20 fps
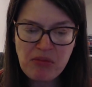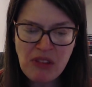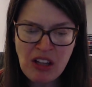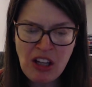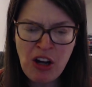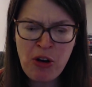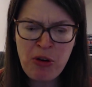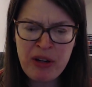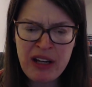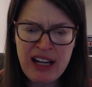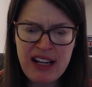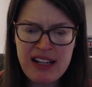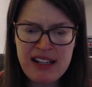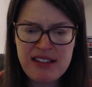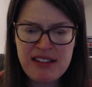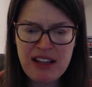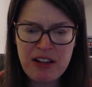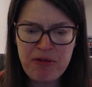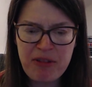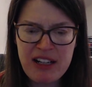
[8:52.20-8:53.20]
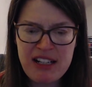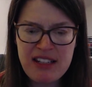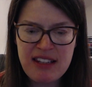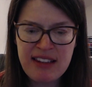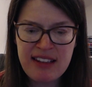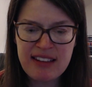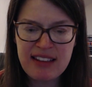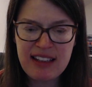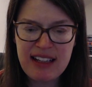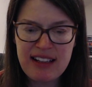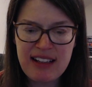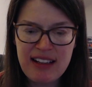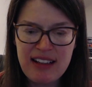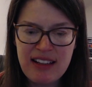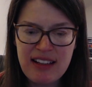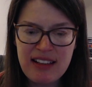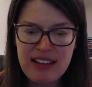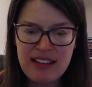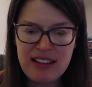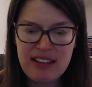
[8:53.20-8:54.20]
Okay, he said, raising the lid.
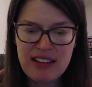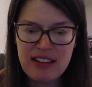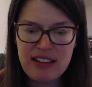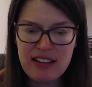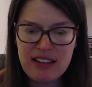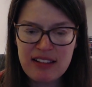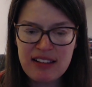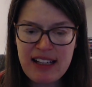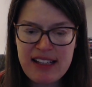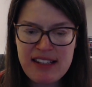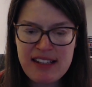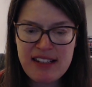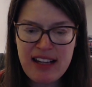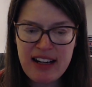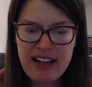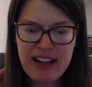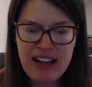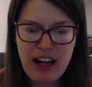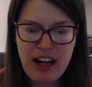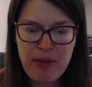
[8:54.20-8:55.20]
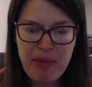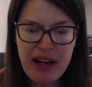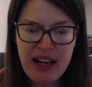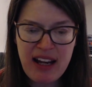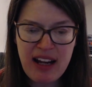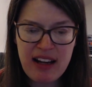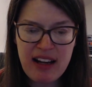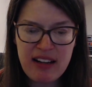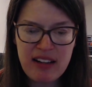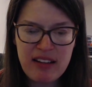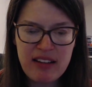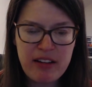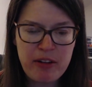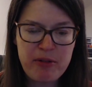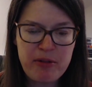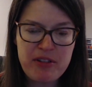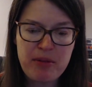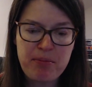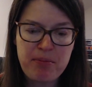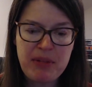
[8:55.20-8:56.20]
Let's set it up, Anne. There
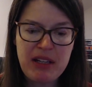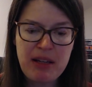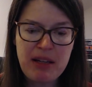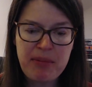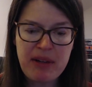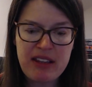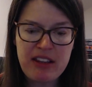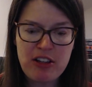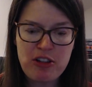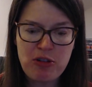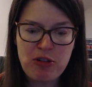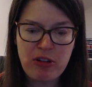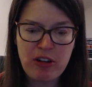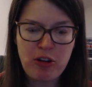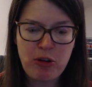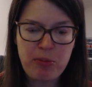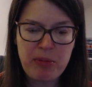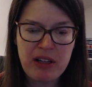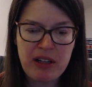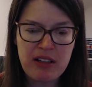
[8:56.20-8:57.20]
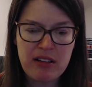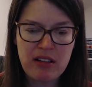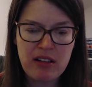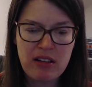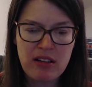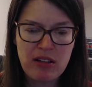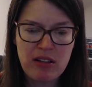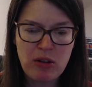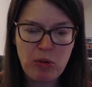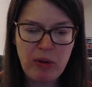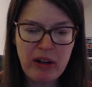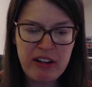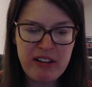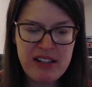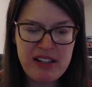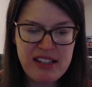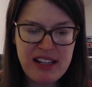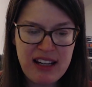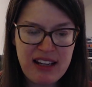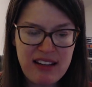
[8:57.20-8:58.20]
was a beep and the door opened. Where
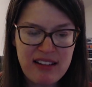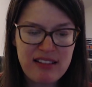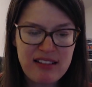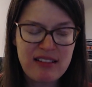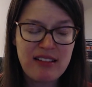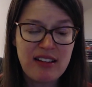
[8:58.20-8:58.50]
is he?